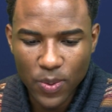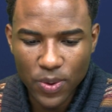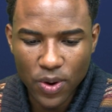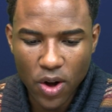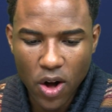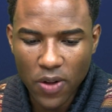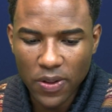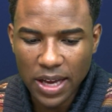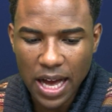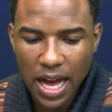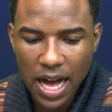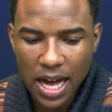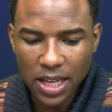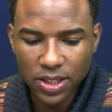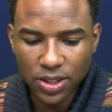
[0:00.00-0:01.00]
when all the
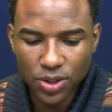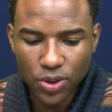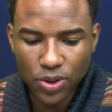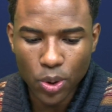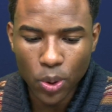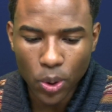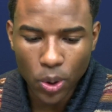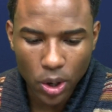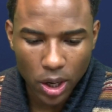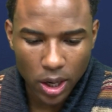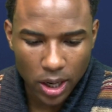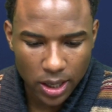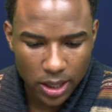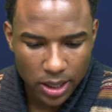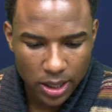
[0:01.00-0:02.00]
gods,
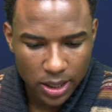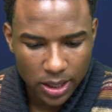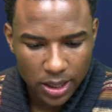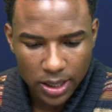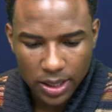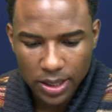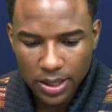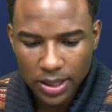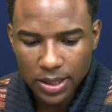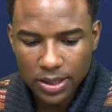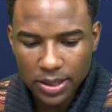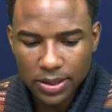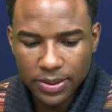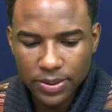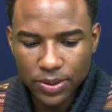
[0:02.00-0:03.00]
Thor,
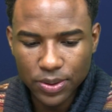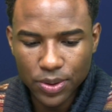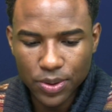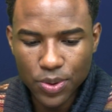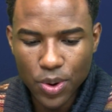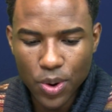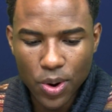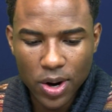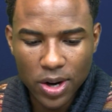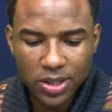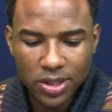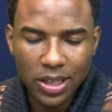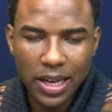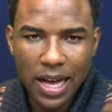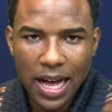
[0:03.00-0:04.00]
Norse,
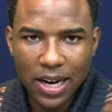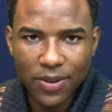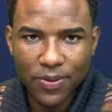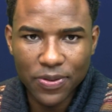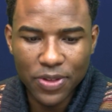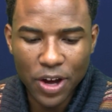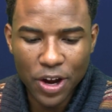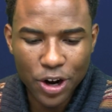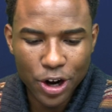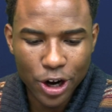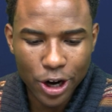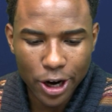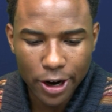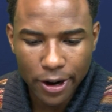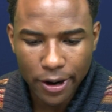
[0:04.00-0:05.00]
the god of
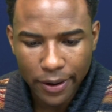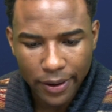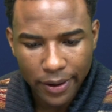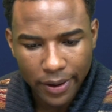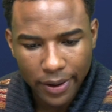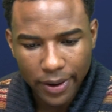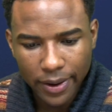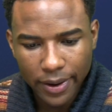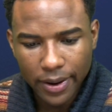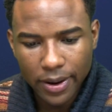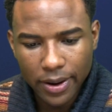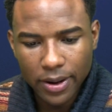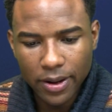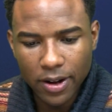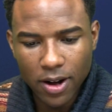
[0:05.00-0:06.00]
thunder,
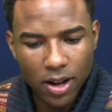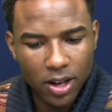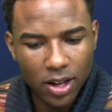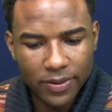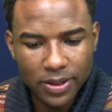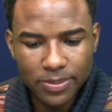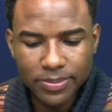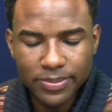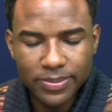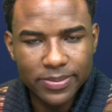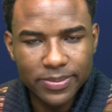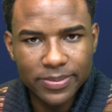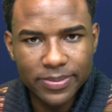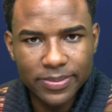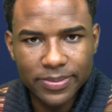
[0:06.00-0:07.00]
all of them,
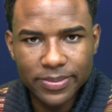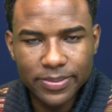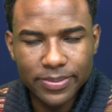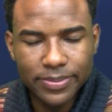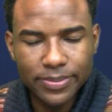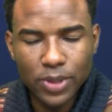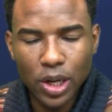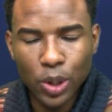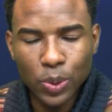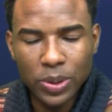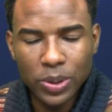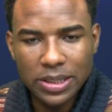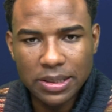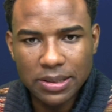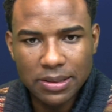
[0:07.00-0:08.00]

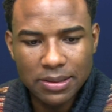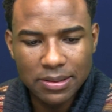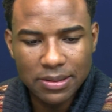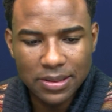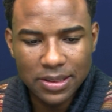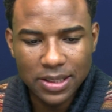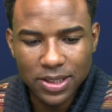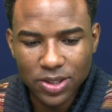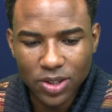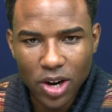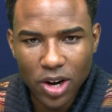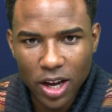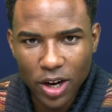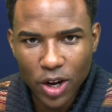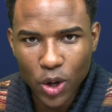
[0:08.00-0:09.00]
Odin, and they're
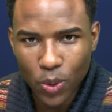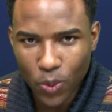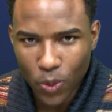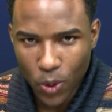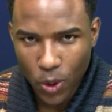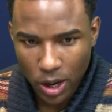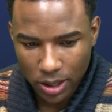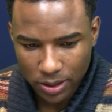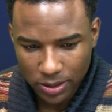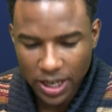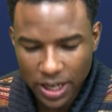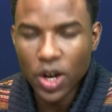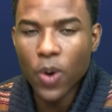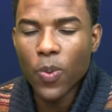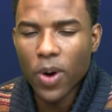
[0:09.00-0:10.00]
all going to go to war.
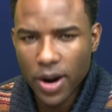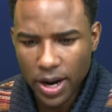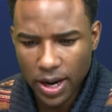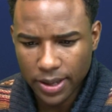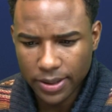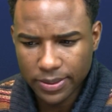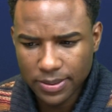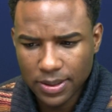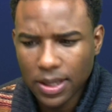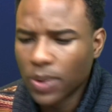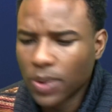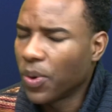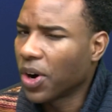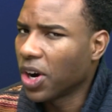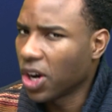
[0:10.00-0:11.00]
And don't worry,
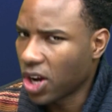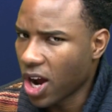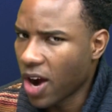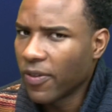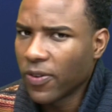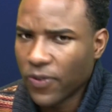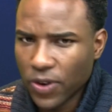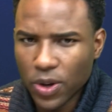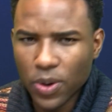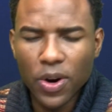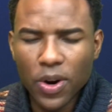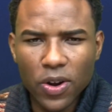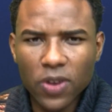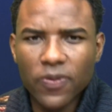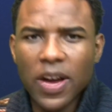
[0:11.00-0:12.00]
we're going to cover it for you
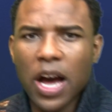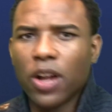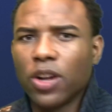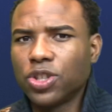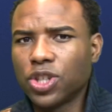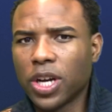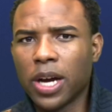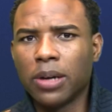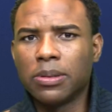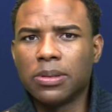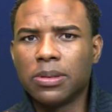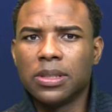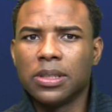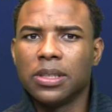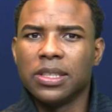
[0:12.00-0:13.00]
here on the Fowler Show.
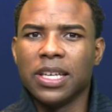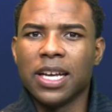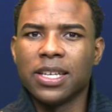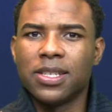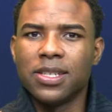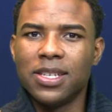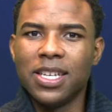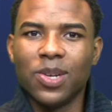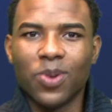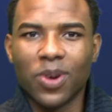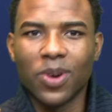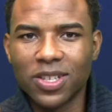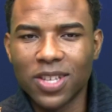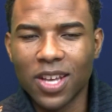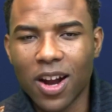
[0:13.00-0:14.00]
Yes, indeed. We're
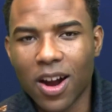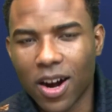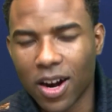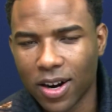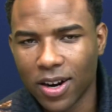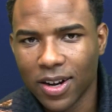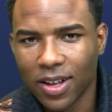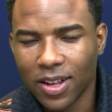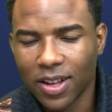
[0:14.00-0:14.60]
going to send our